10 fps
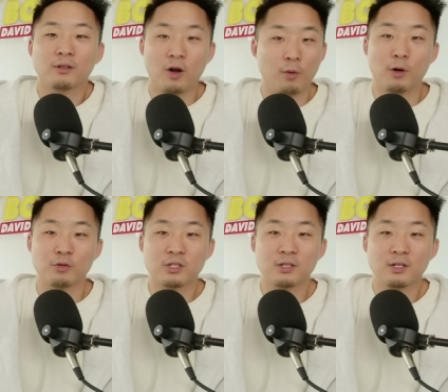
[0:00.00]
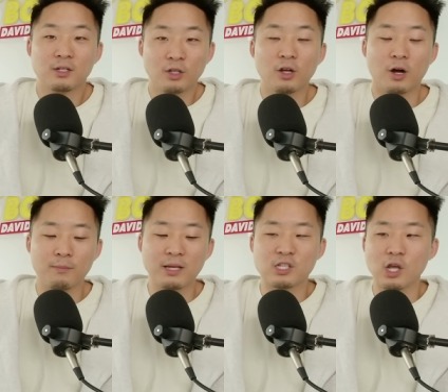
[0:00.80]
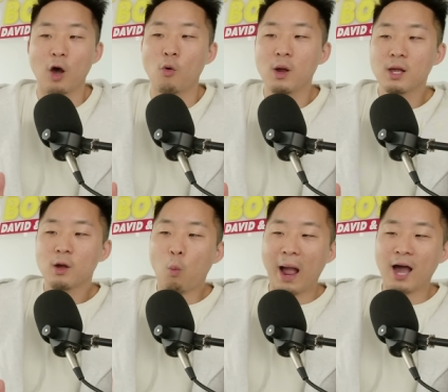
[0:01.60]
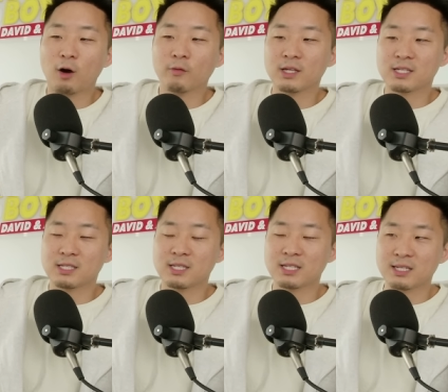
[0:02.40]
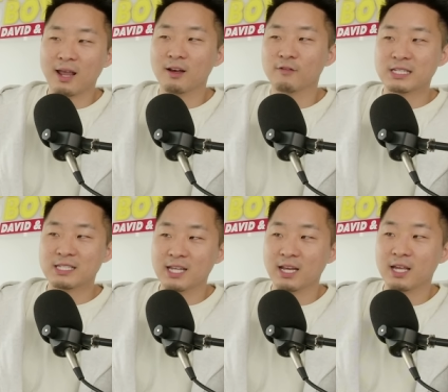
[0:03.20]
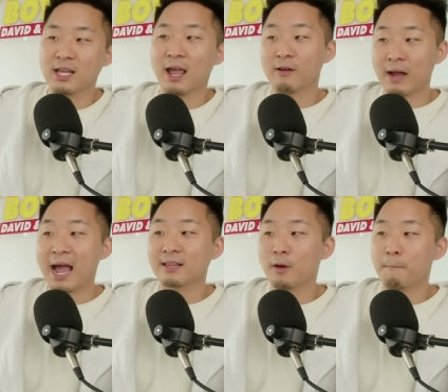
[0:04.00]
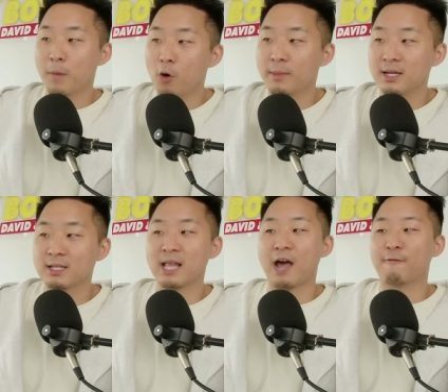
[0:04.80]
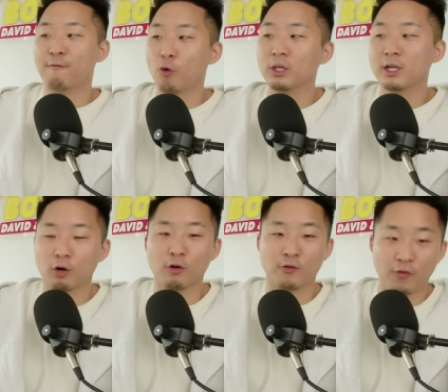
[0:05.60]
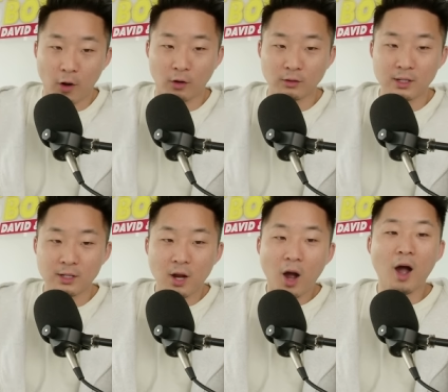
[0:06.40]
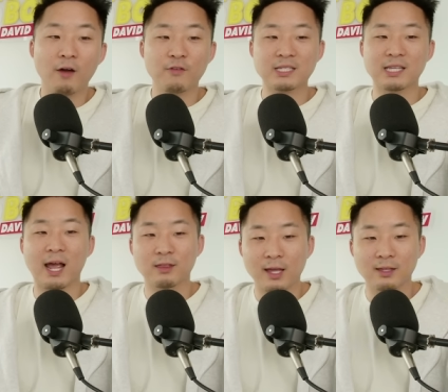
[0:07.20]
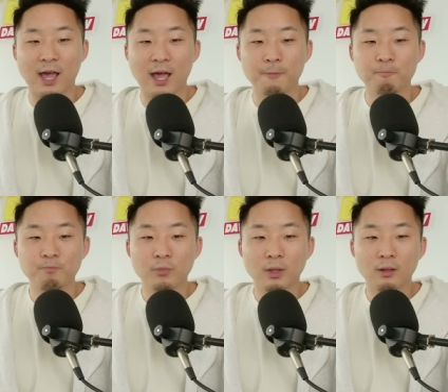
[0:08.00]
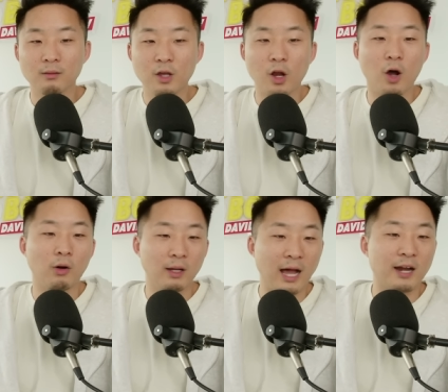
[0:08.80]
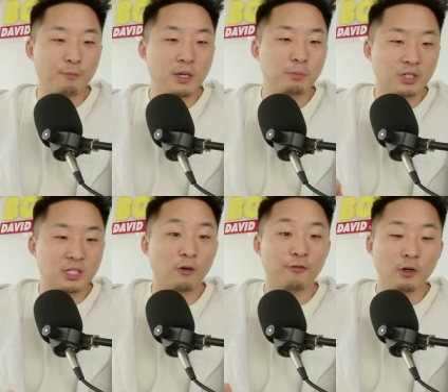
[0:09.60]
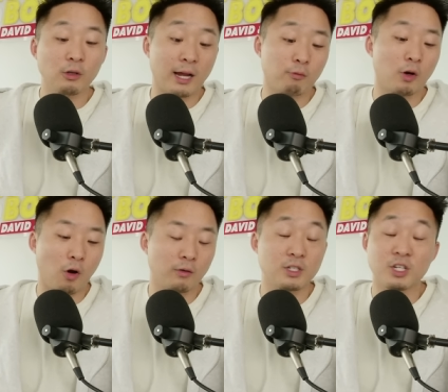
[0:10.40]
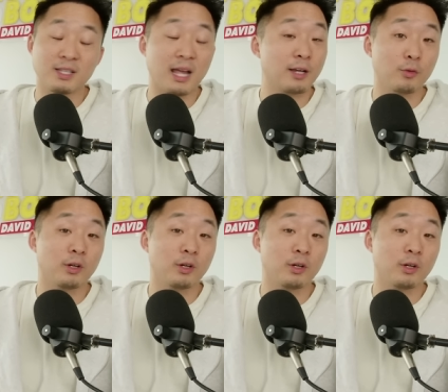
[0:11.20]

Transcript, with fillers: almost. Right. You know what I mean? So while the the state of the city at the moment is not fully her fault, obviously I think that you know a lot of people do, still feel like regardless she's not doing